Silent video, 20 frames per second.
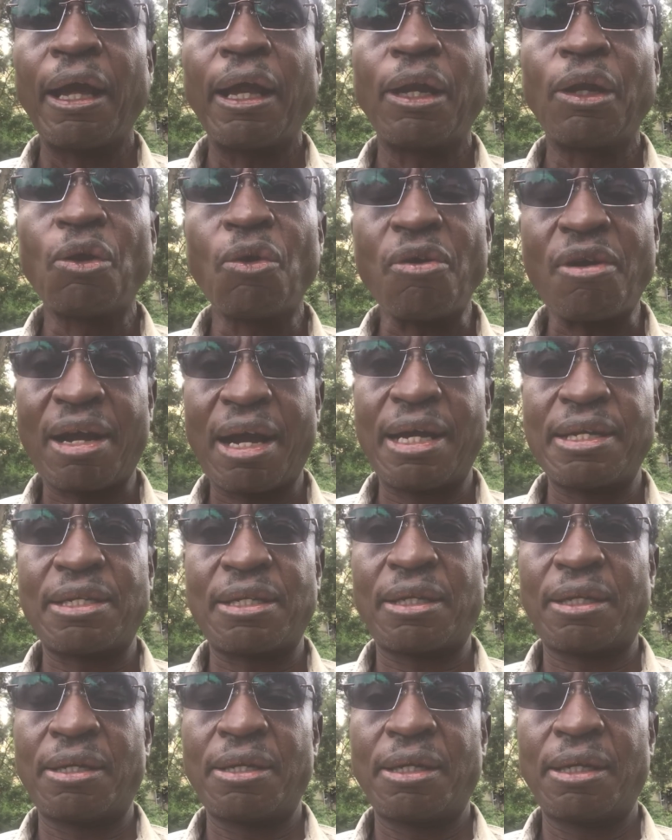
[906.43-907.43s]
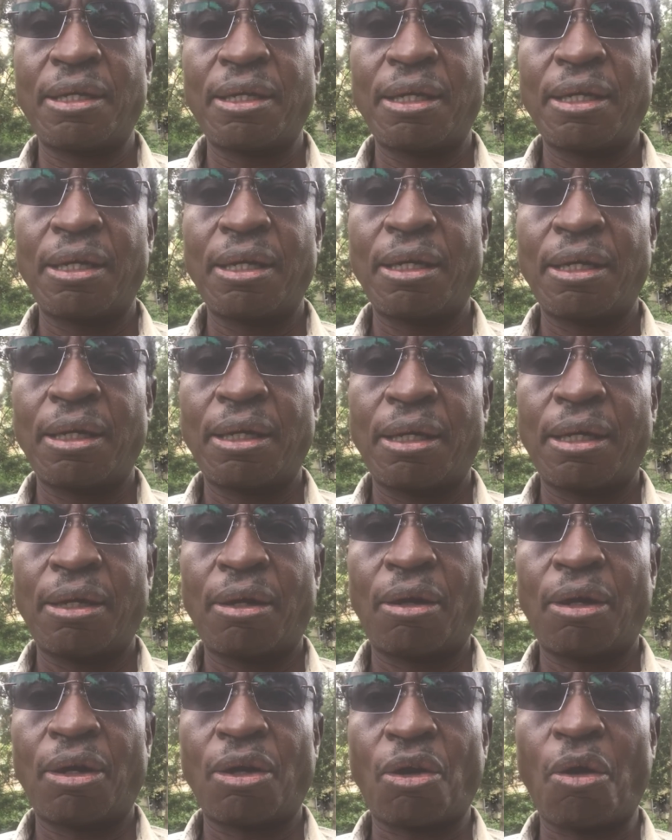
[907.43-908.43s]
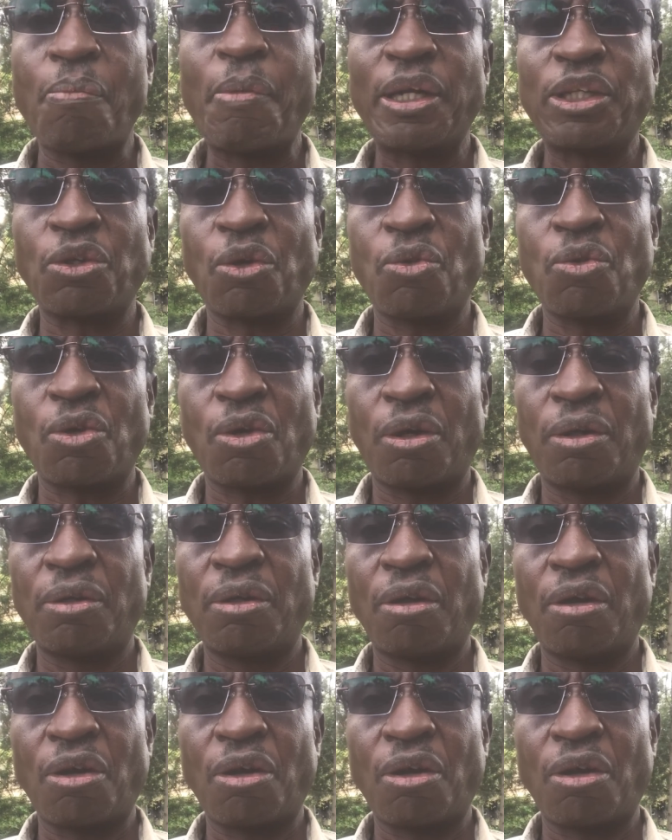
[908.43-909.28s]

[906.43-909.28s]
Look at Robert Ouko.